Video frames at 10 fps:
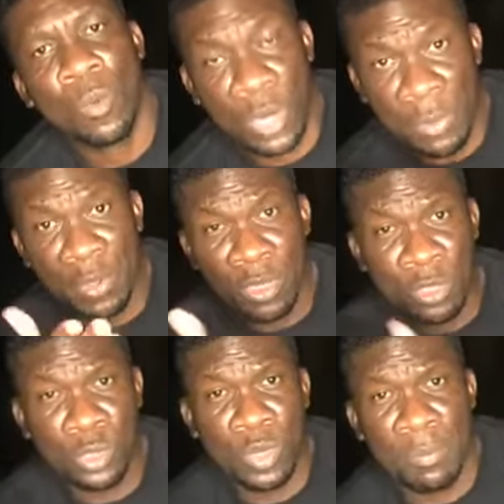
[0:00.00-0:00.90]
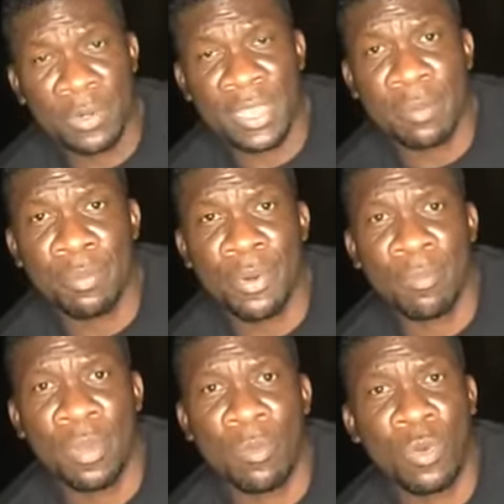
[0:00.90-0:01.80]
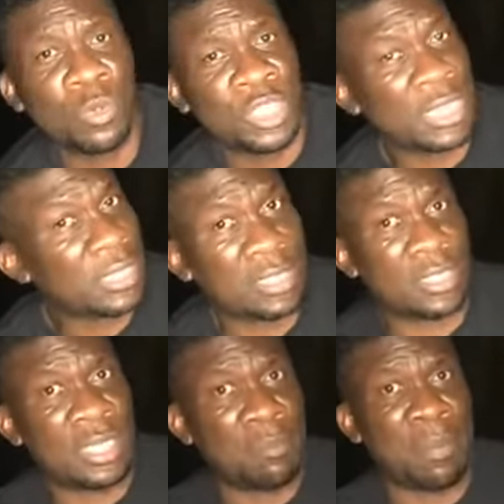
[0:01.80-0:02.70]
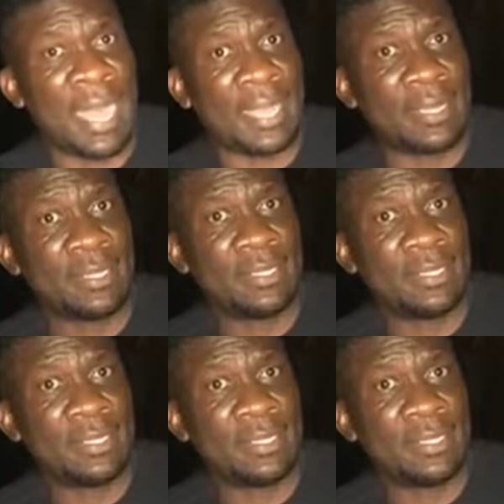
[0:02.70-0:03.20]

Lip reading: What are we going to do about that problem? We'll just sit back